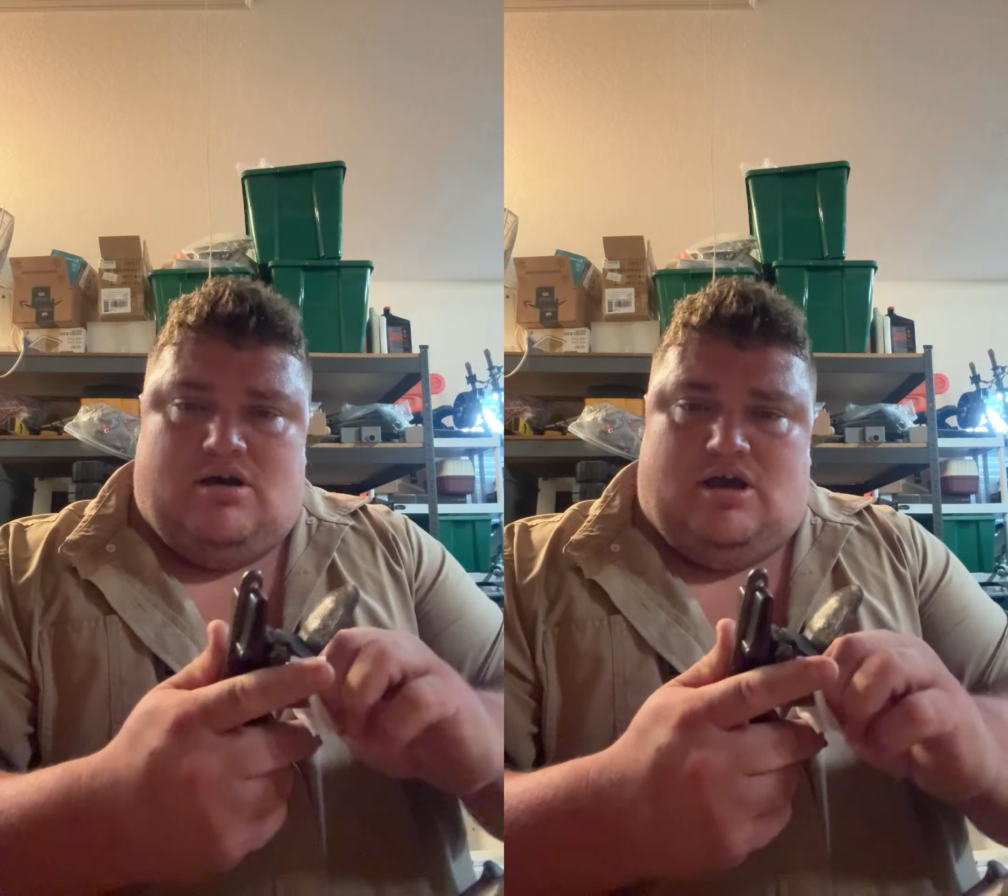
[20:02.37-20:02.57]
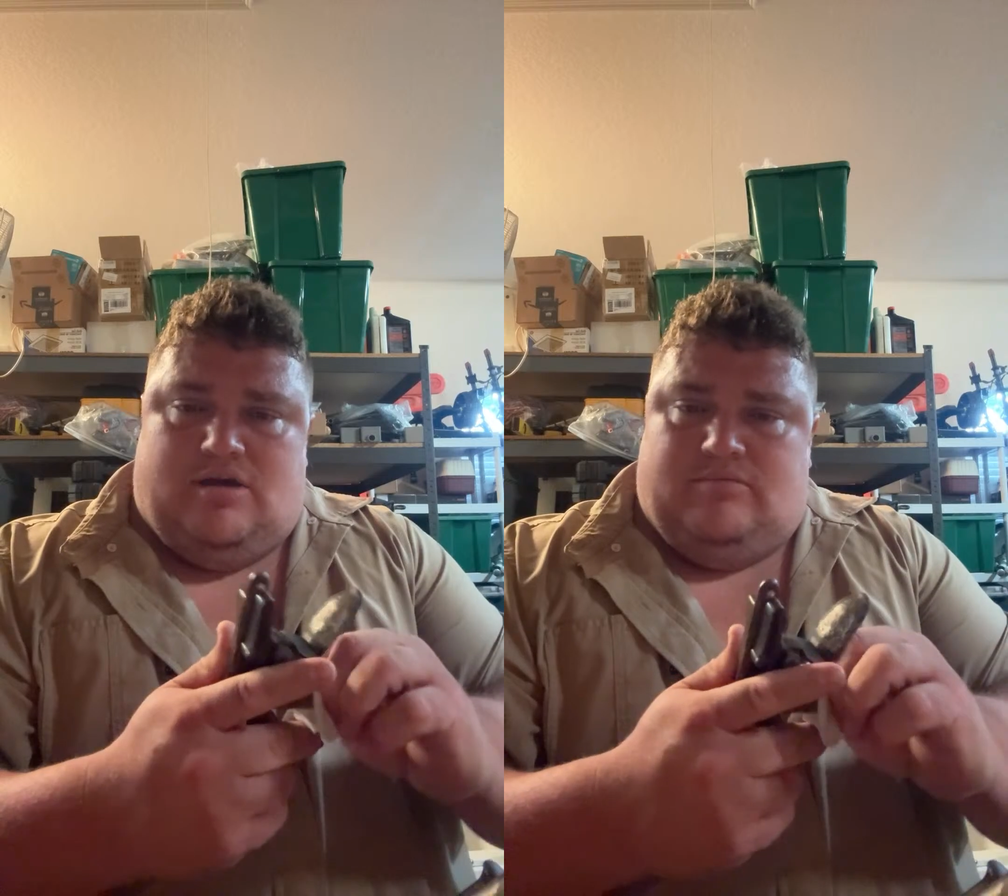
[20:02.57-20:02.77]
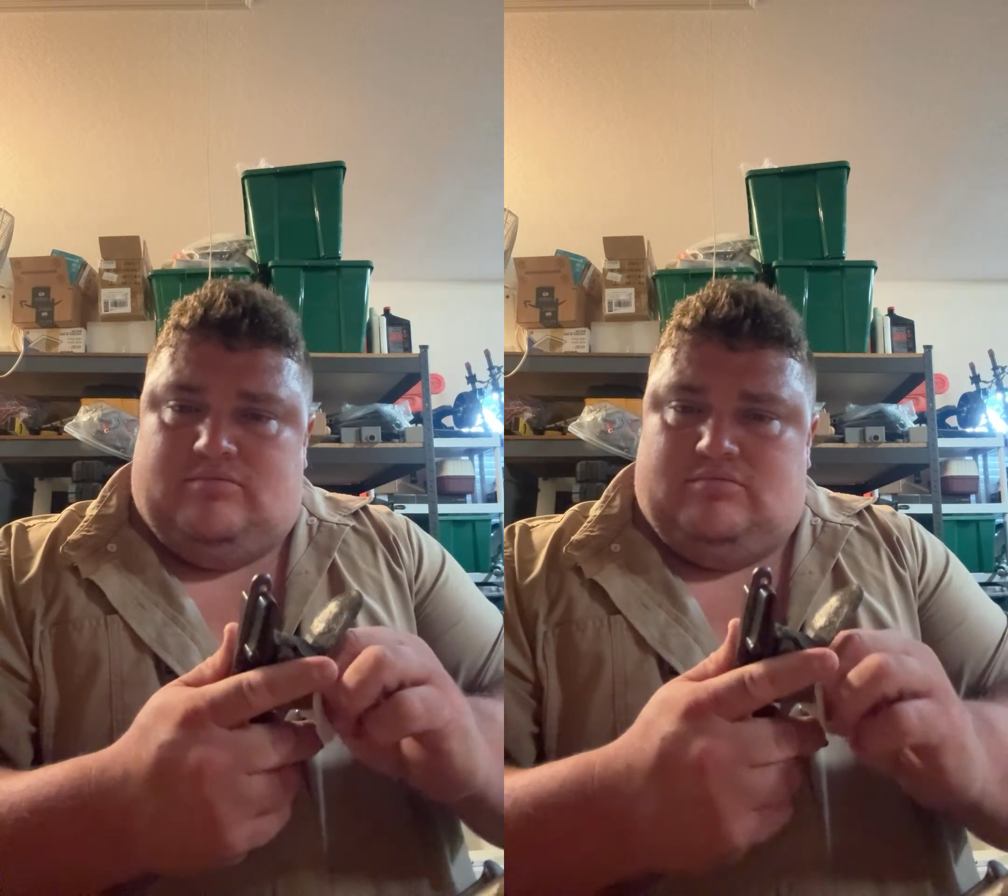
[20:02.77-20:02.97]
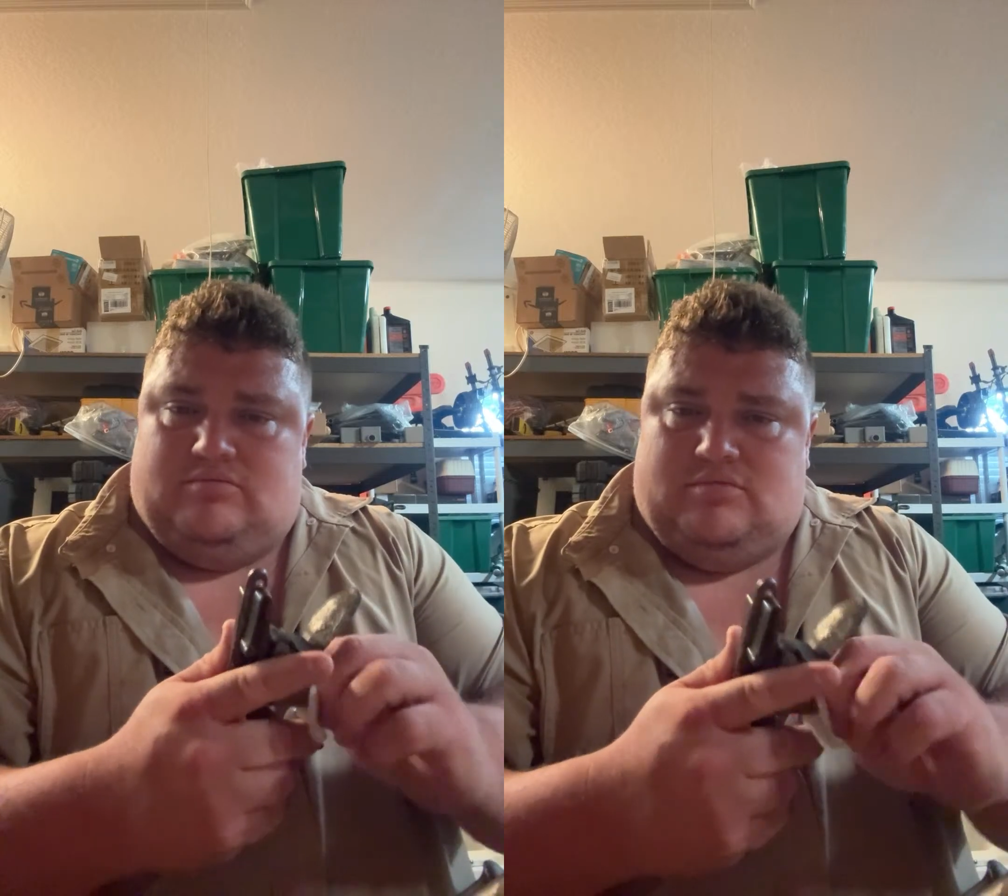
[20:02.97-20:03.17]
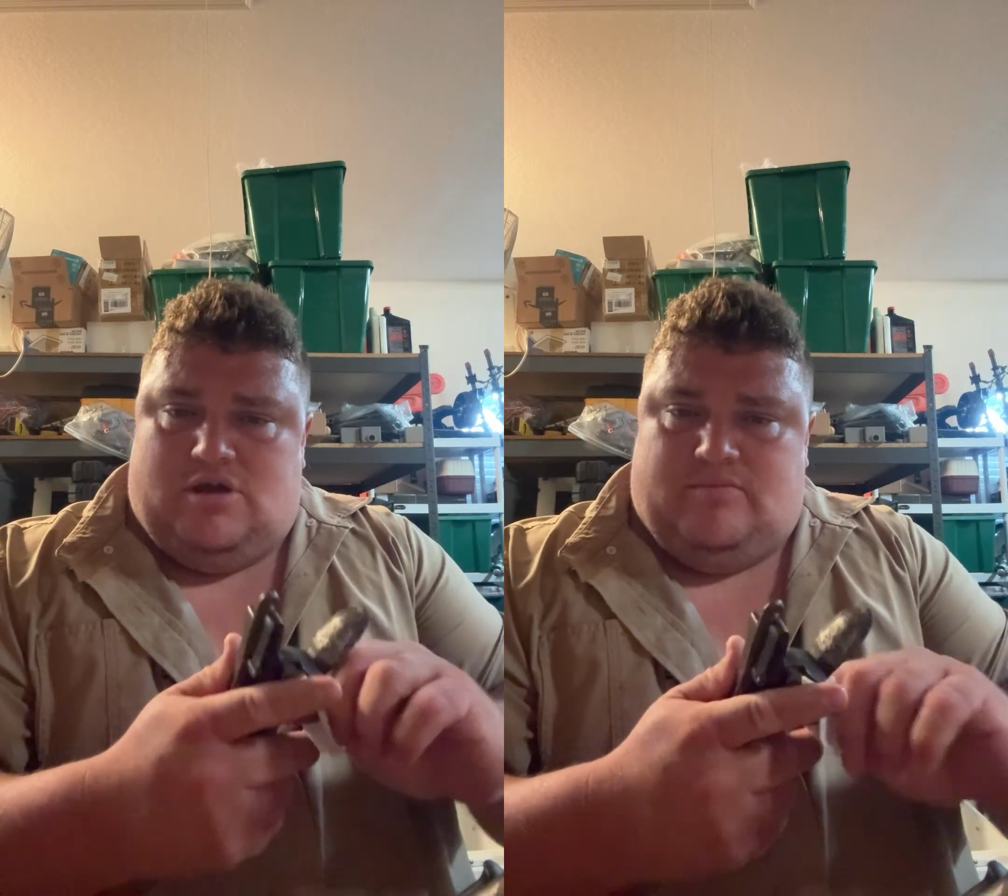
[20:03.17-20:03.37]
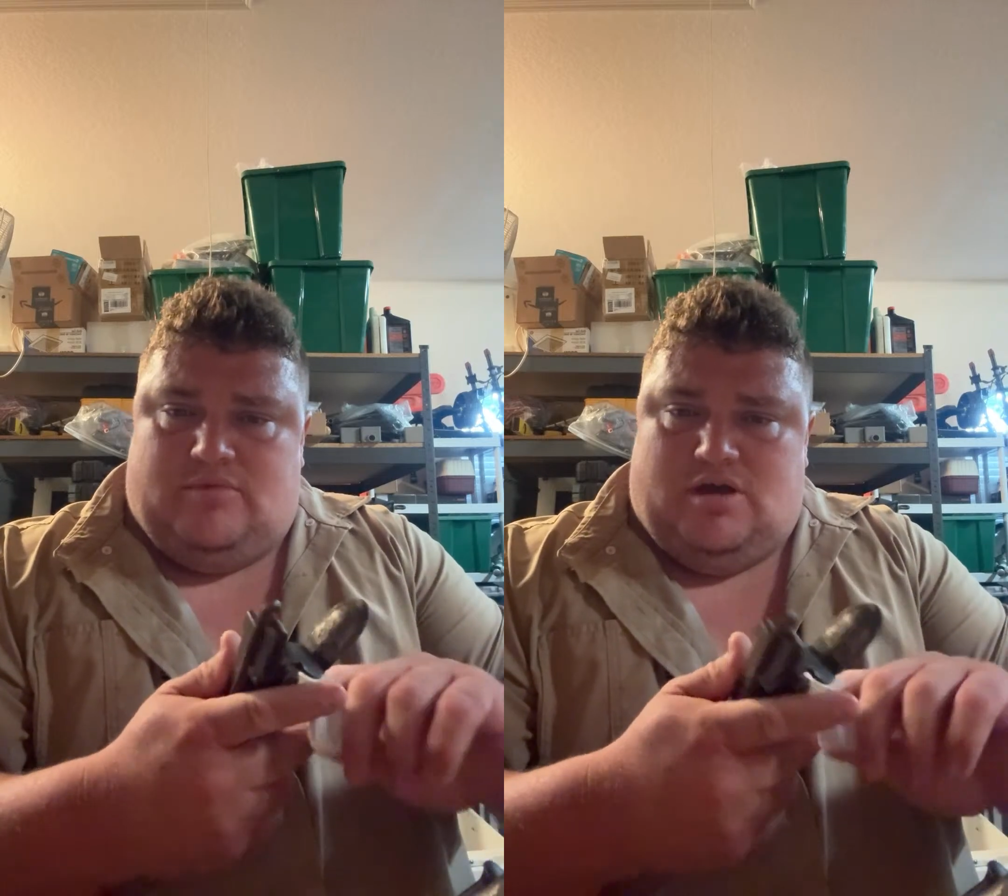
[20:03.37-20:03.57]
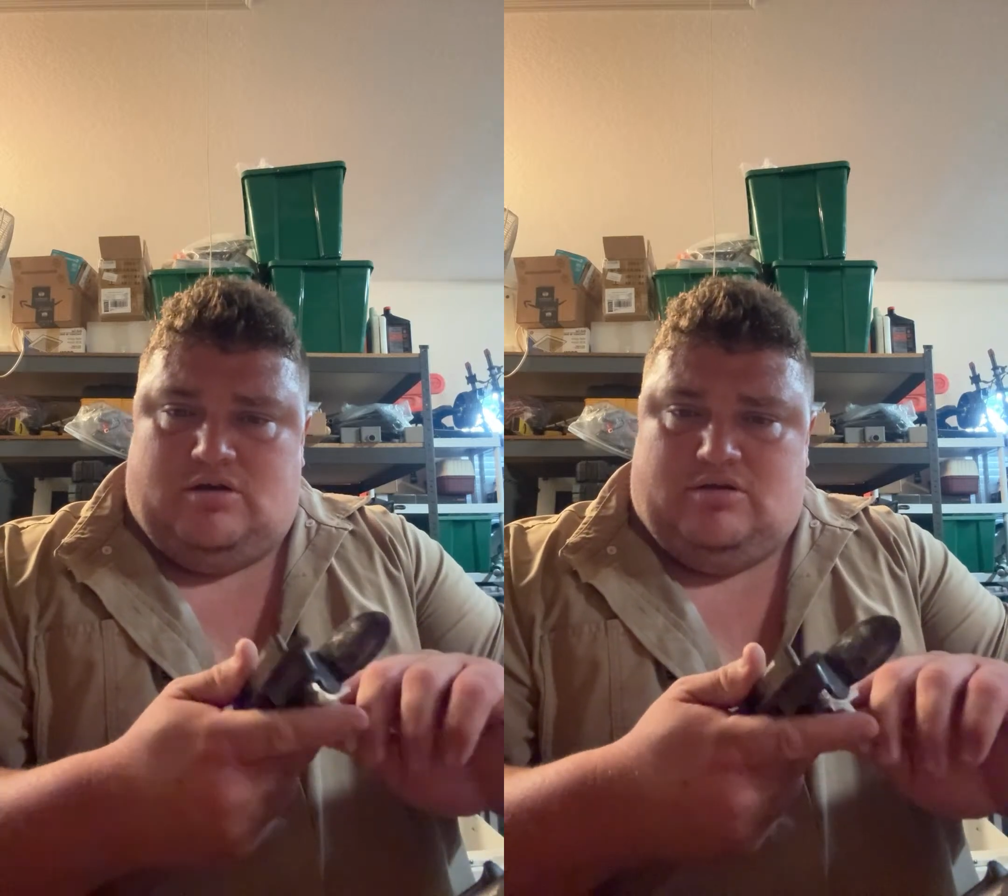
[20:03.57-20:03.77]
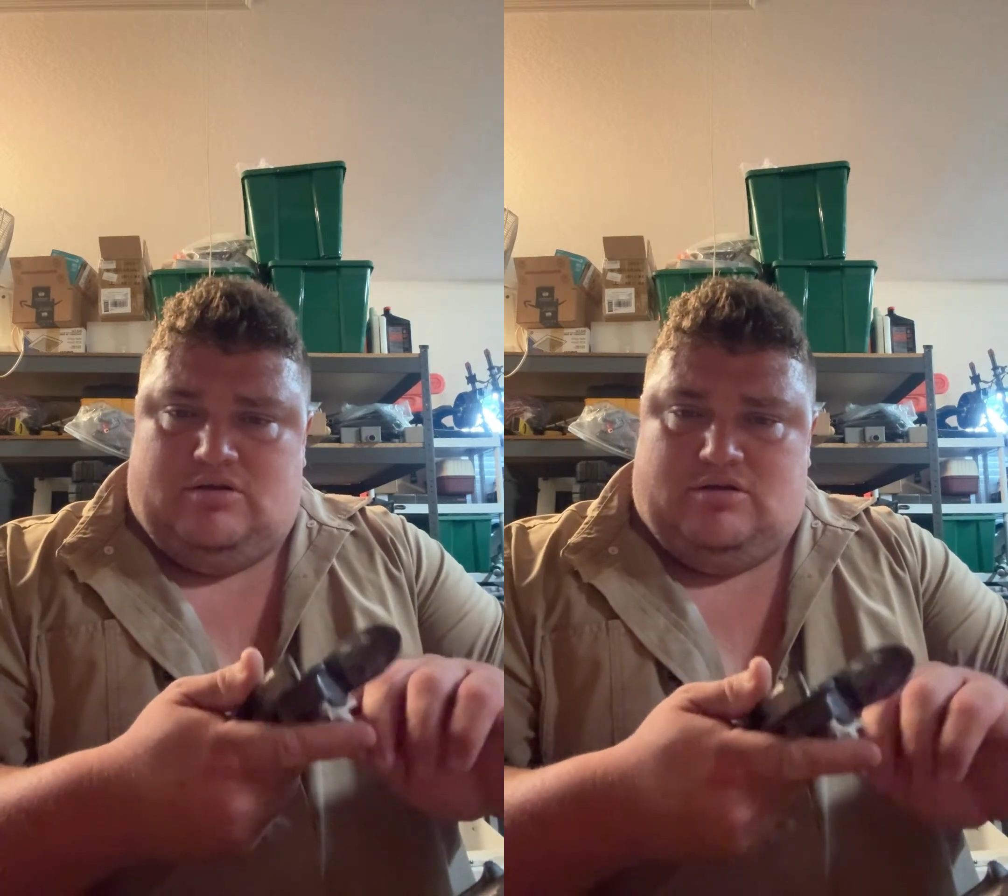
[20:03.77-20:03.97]
I'm
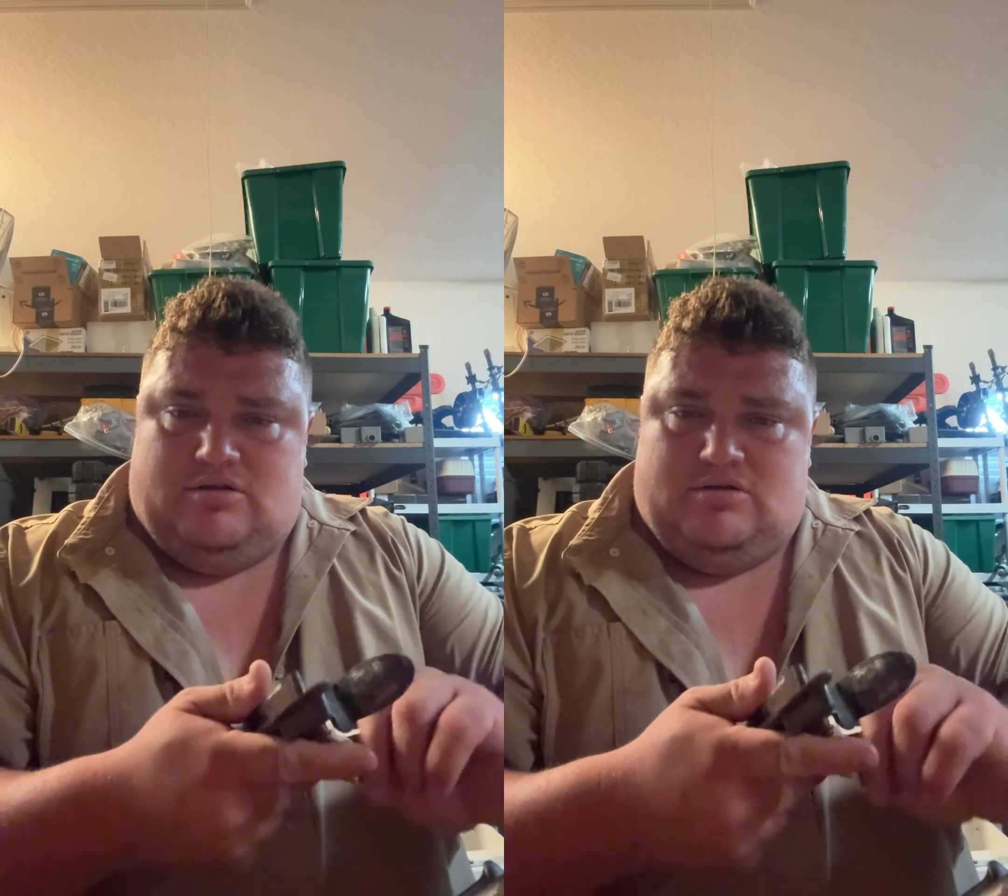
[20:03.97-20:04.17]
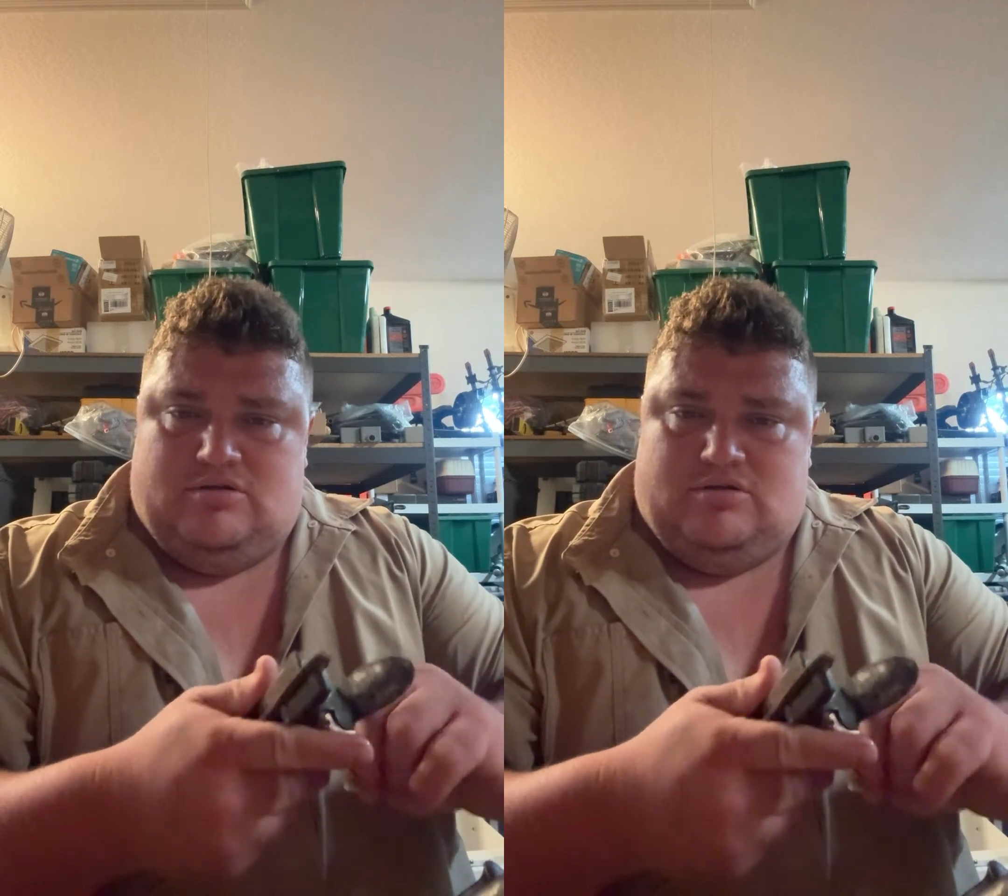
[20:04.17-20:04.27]
not gonna